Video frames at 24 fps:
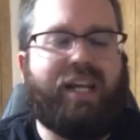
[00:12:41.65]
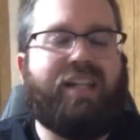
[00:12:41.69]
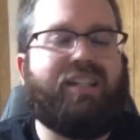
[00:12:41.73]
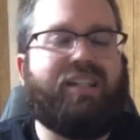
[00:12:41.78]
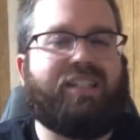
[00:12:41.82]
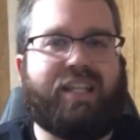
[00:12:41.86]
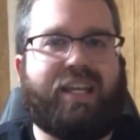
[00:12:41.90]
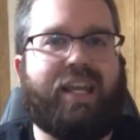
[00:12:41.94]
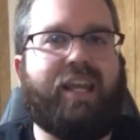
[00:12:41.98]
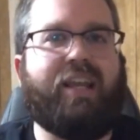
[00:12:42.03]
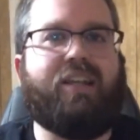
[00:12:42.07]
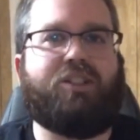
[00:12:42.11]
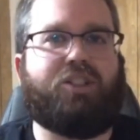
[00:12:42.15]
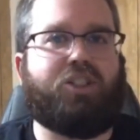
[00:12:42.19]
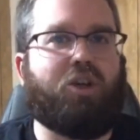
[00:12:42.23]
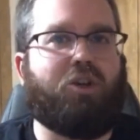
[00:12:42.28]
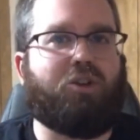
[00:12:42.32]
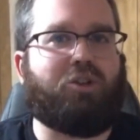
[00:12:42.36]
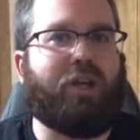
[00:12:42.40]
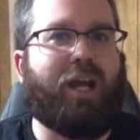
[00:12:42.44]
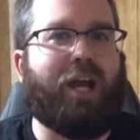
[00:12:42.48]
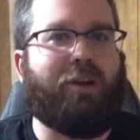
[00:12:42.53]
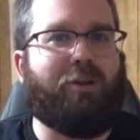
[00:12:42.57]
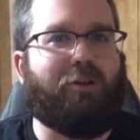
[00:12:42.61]
And it's a kid's show,
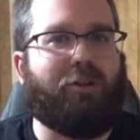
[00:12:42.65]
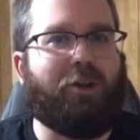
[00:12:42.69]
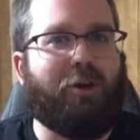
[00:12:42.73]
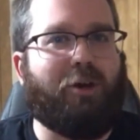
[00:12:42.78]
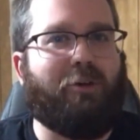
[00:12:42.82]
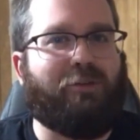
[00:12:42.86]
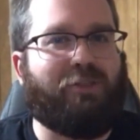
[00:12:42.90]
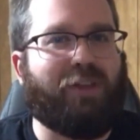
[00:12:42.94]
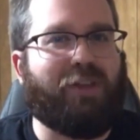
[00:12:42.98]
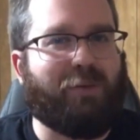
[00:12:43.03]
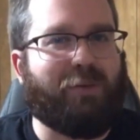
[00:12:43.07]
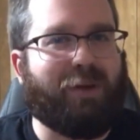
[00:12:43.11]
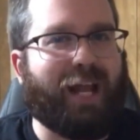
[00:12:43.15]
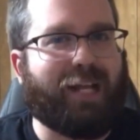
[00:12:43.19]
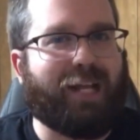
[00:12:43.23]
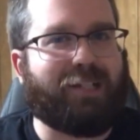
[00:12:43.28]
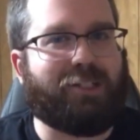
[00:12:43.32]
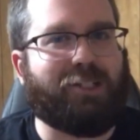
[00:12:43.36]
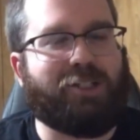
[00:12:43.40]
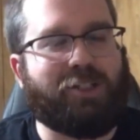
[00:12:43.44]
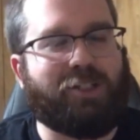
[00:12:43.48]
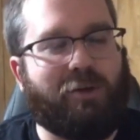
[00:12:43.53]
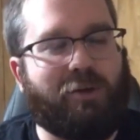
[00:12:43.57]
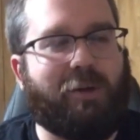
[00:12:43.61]
so I don't know if they would
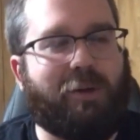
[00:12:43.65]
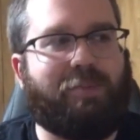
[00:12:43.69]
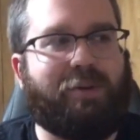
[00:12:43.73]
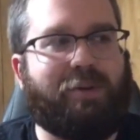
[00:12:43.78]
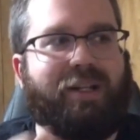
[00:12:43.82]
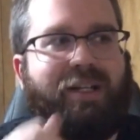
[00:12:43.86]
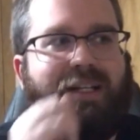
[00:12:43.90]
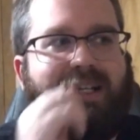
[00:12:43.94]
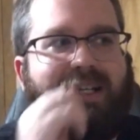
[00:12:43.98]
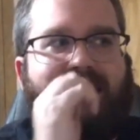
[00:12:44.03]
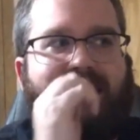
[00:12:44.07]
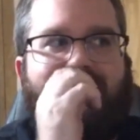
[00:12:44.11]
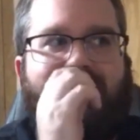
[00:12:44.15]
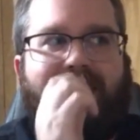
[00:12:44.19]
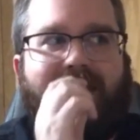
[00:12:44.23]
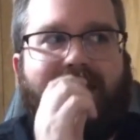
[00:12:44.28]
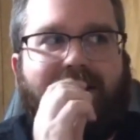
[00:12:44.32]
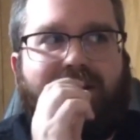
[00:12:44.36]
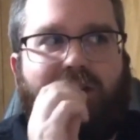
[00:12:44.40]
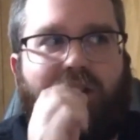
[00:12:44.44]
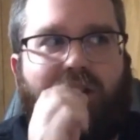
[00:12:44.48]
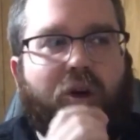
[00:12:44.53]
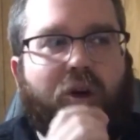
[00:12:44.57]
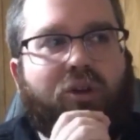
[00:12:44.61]
actually do it. But
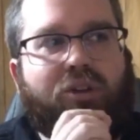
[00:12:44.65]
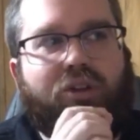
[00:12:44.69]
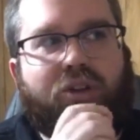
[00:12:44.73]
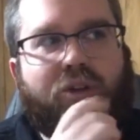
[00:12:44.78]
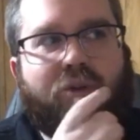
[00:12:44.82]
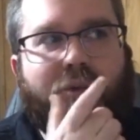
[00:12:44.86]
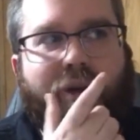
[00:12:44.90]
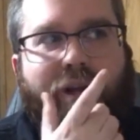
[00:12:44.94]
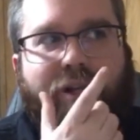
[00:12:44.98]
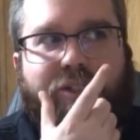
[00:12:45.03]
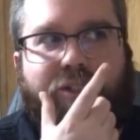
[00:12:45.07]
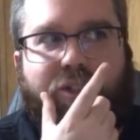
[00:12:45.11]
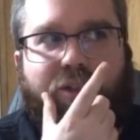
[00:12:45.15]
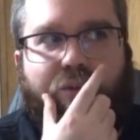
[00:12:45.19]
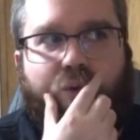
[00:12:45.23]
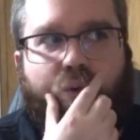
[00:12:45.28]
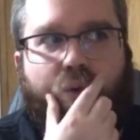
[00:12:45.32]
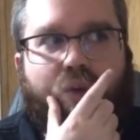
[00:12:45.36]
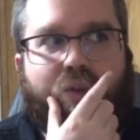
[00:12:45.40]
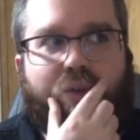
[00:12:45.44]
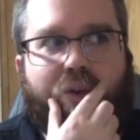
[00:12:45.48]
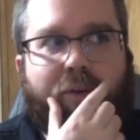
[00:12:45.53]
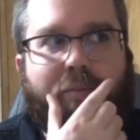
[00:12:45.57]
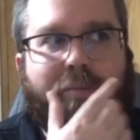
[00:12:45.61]
to go the direction of
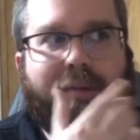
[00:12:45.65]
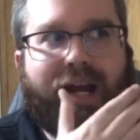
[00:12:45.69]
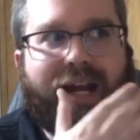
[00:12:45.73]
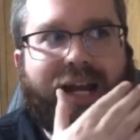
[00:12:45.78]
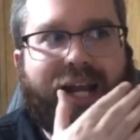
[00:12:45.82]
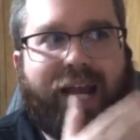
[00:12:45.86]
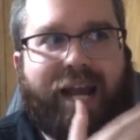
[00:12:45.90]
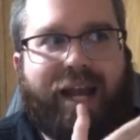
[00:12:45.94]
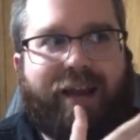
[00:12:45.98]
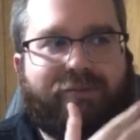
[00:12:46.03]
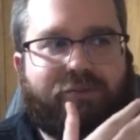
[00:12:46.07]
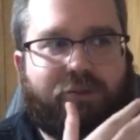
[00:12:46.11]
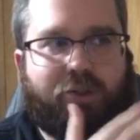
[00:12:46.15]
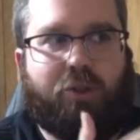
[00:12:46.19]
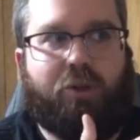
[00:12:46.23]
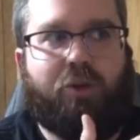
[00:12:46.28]
Wolverine might have